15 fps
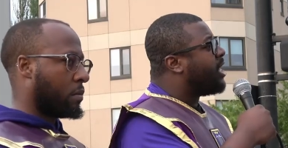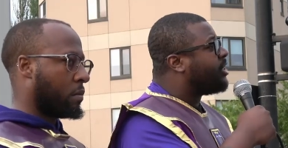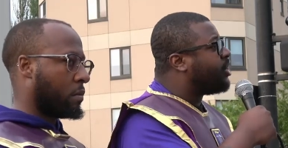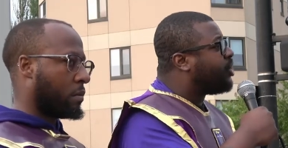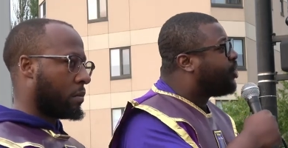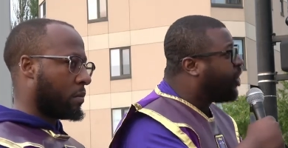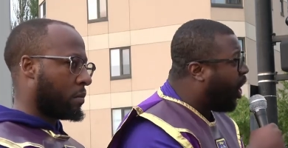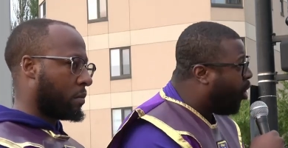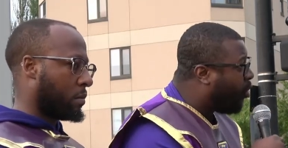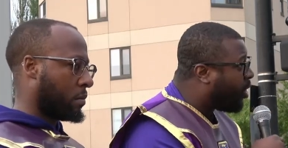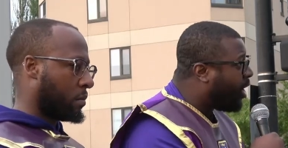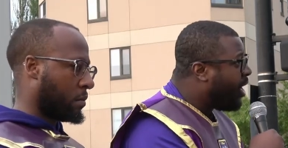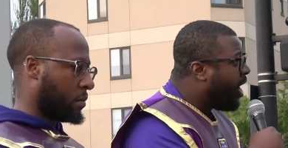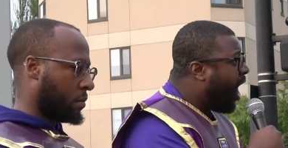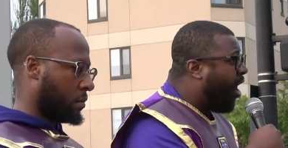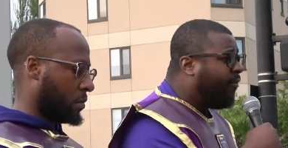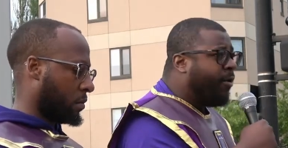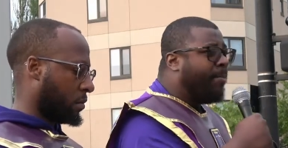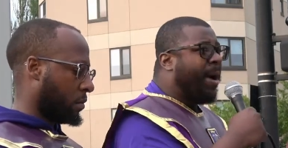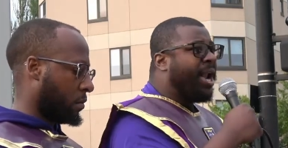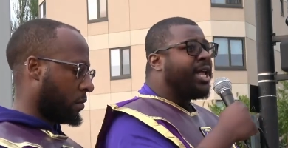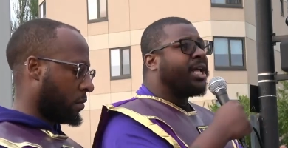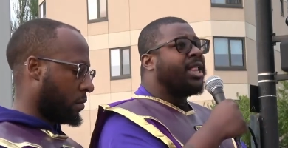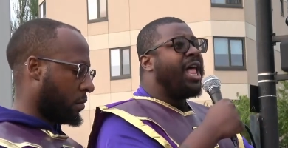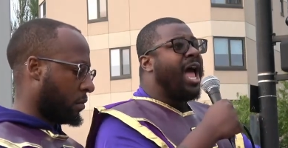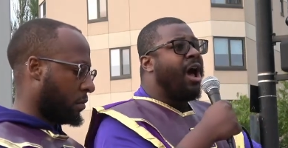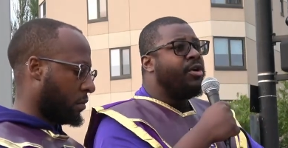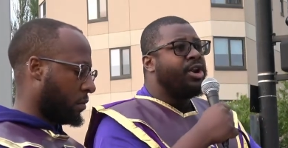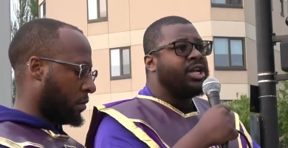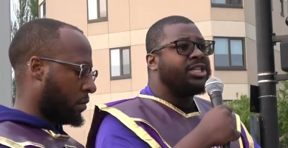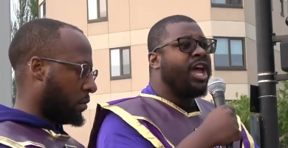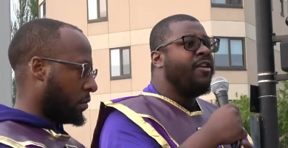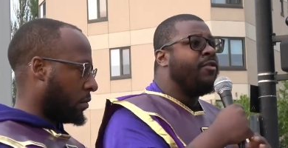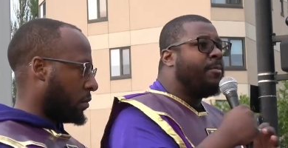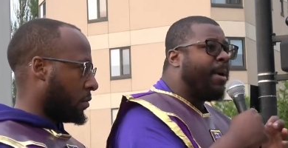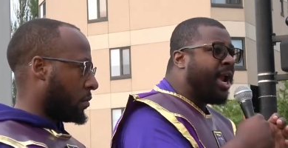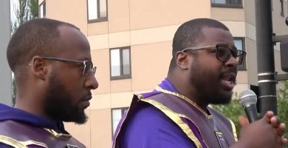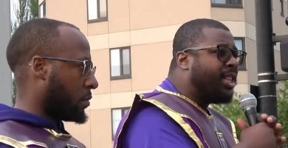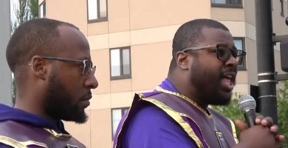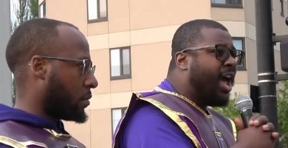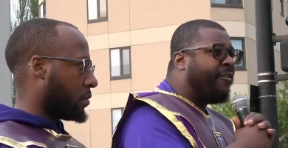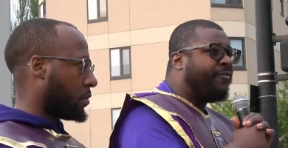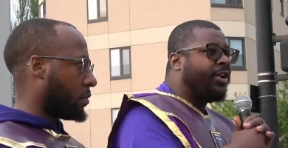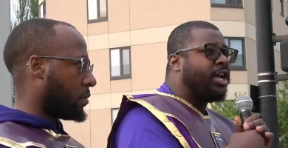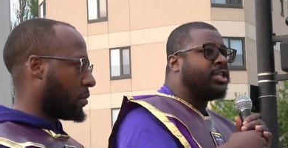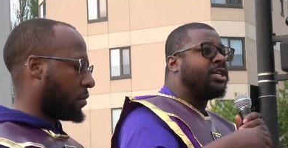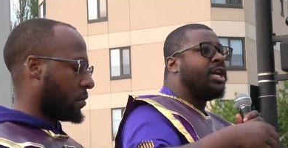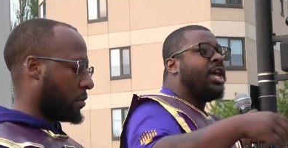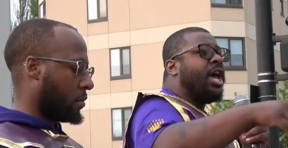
Speaker 1: as a joke. Everybody clown us. Everybody laugh at us.